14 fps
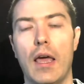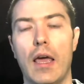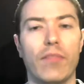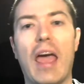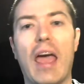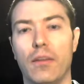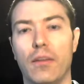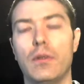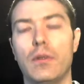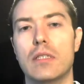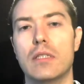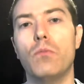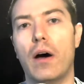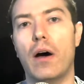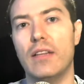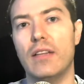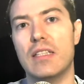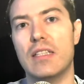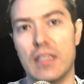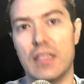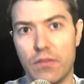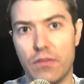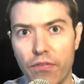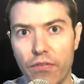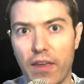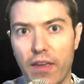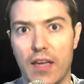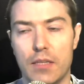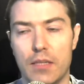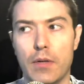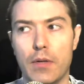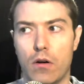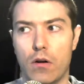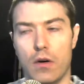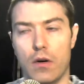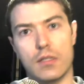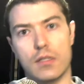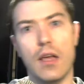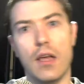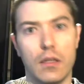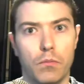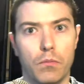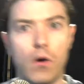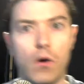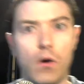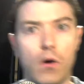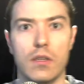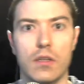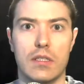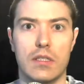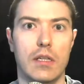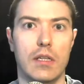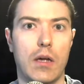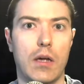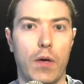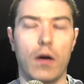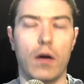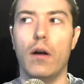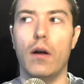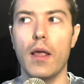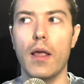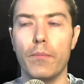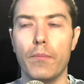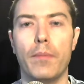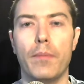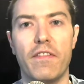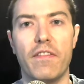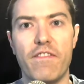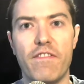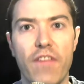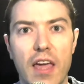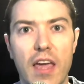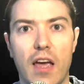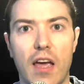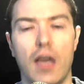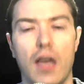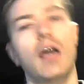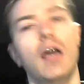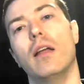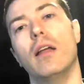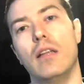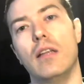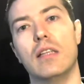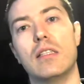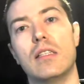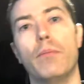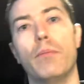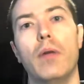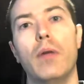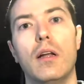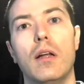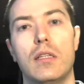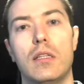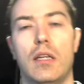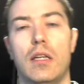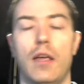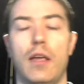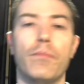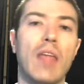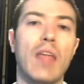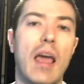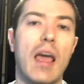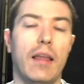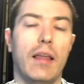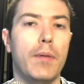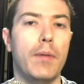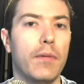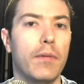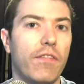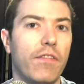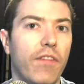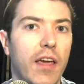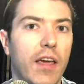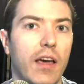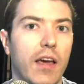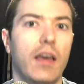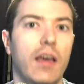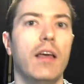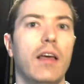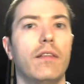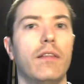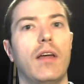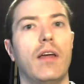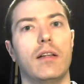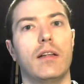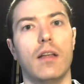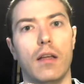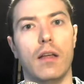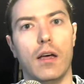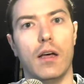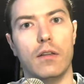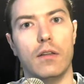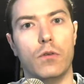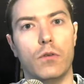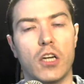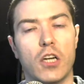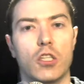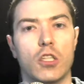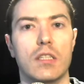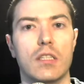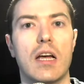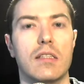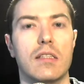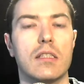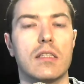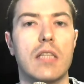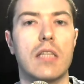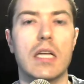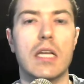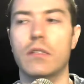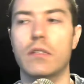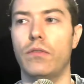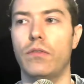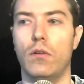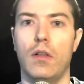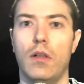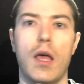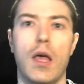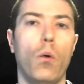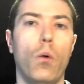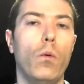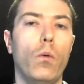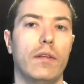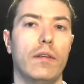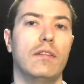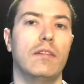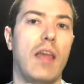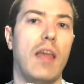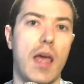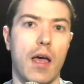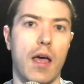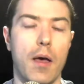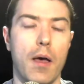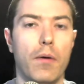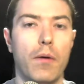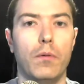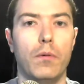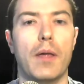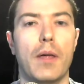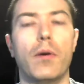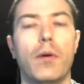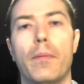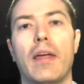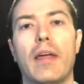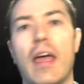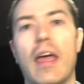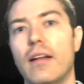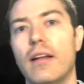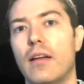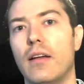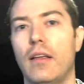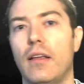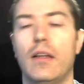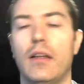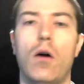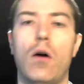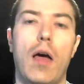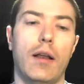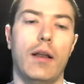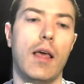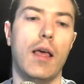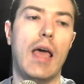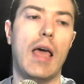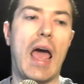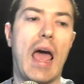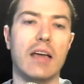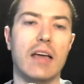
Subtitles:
And the reason why this is feared is because the war is still going on. People fear the instability, and people fear that the Russians are successful with their propaganda, and as